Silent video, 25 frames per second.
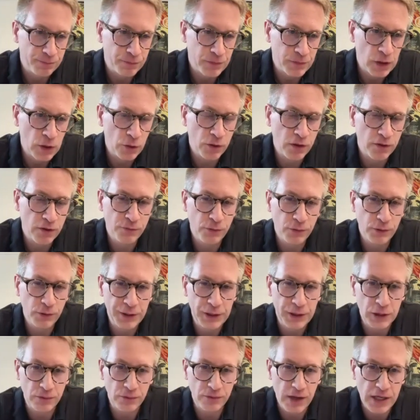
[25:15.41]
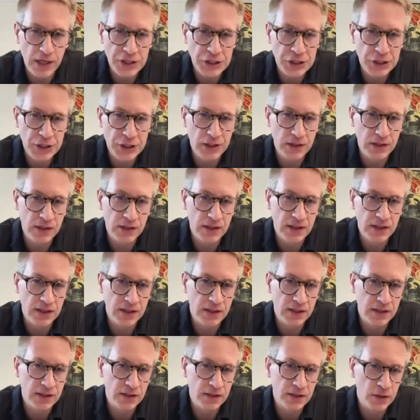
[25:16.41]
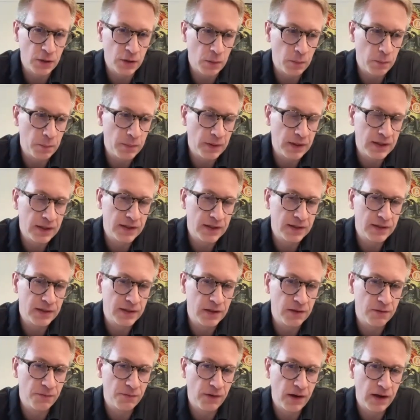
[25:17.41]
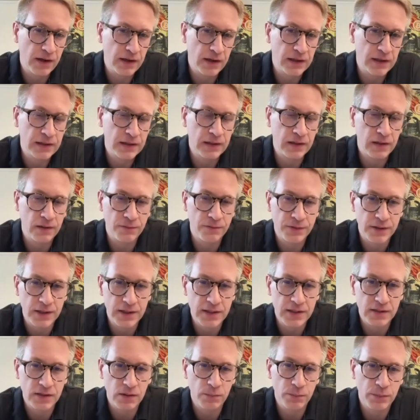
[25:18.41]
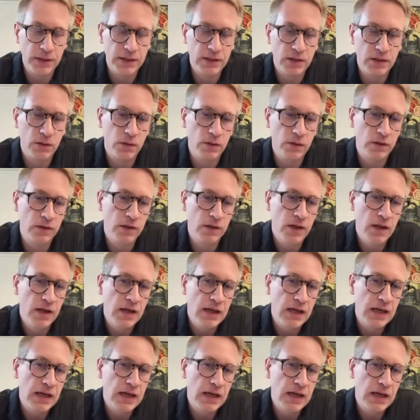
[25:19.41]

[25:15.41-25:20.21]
looking for innovation and you know building DeFi and NFTs on Bitcoin.